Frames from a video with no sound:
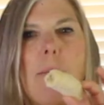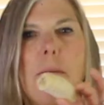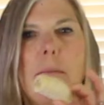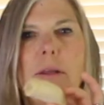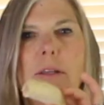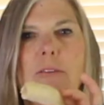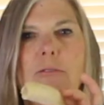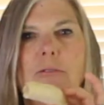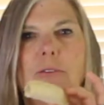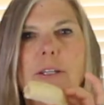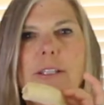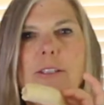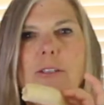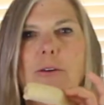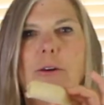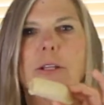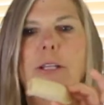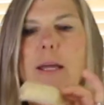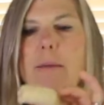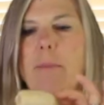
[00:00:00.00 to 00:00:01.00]
them in the freezer,
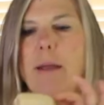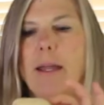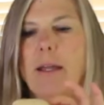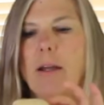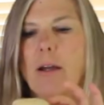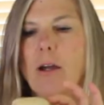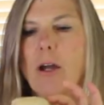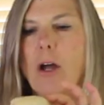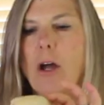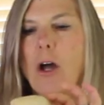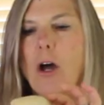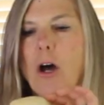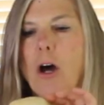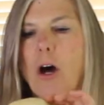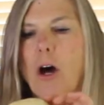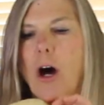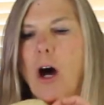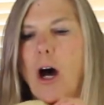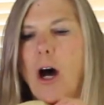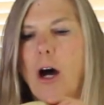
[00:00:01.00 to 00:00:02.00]
and they make
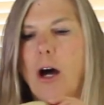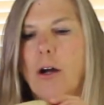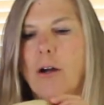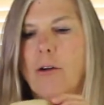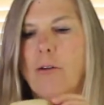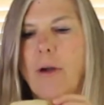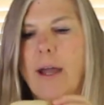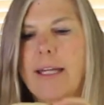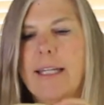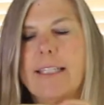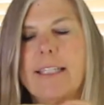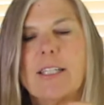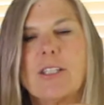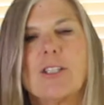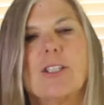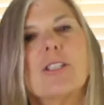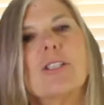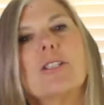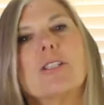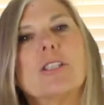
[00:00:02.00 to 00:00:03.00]
great
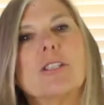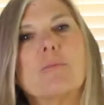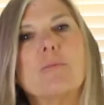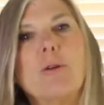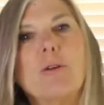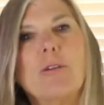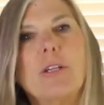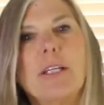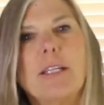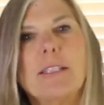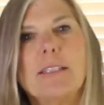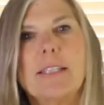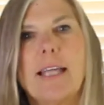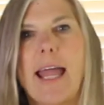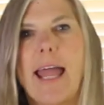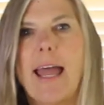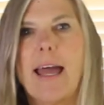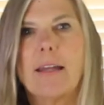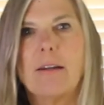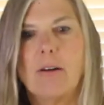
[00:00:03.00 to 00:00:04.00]
additions to smoothies
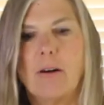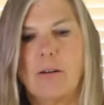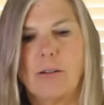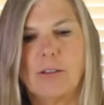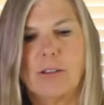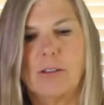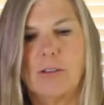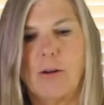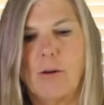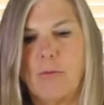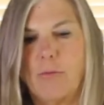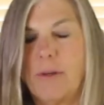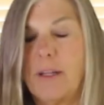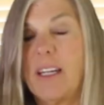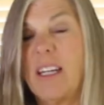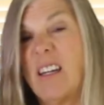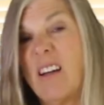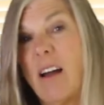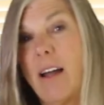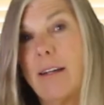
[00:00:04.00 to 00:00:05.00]
and also
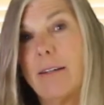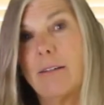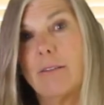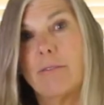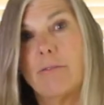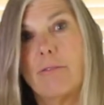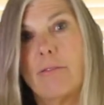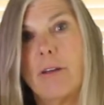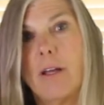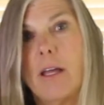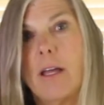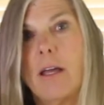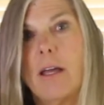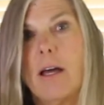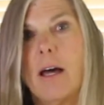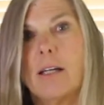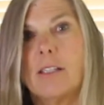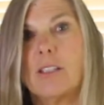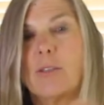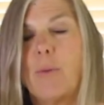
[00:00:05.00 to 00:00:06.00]
any kind of
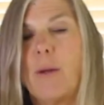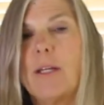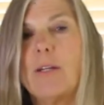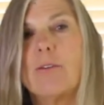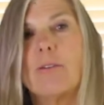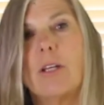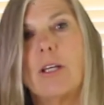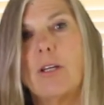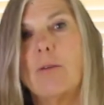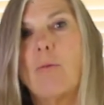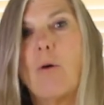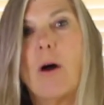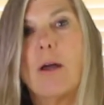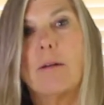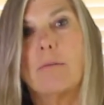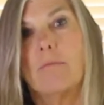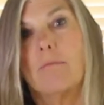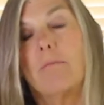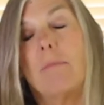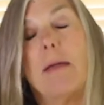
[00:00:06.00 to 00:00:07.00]
sweetener that you want,
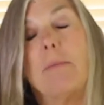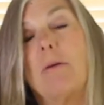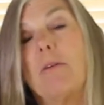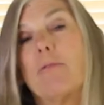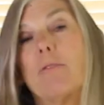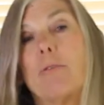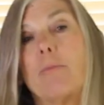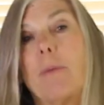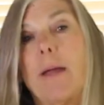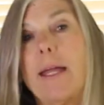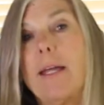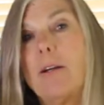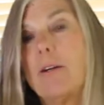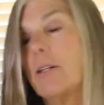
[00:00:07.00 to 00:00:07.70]
maybe for baked